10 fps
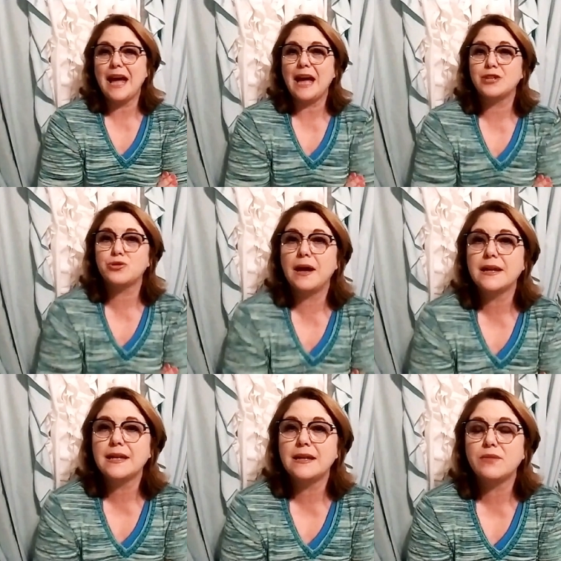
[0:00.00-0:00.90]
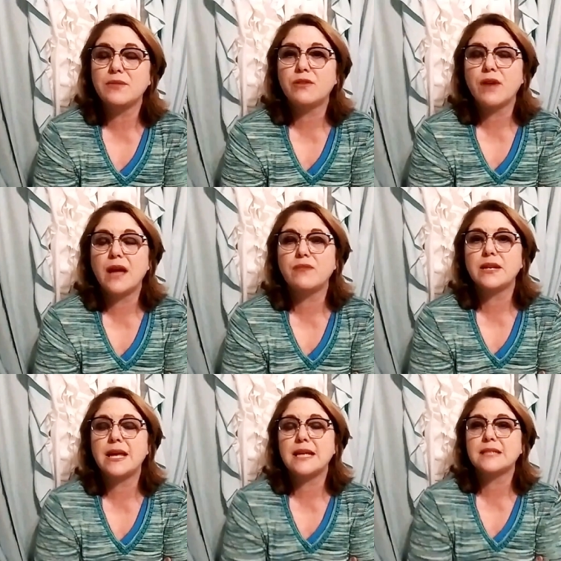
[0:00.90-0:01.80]
I try to get on here every
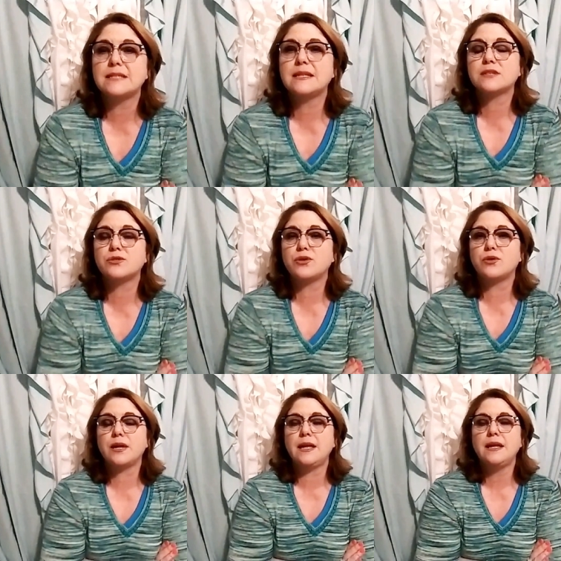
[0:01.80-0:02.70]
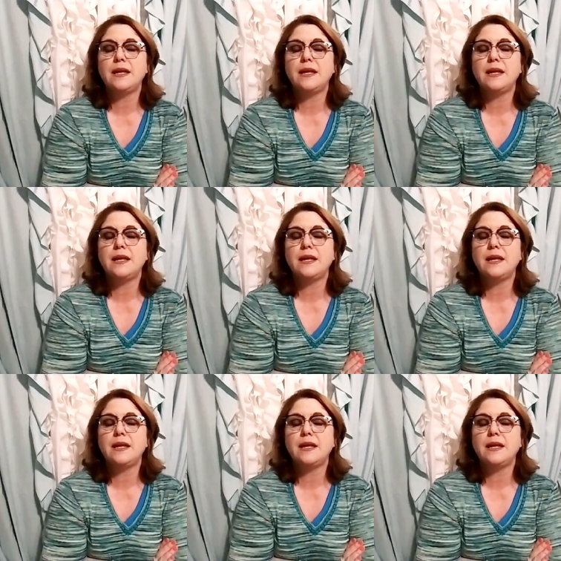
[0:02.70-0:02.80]
day at 6:30.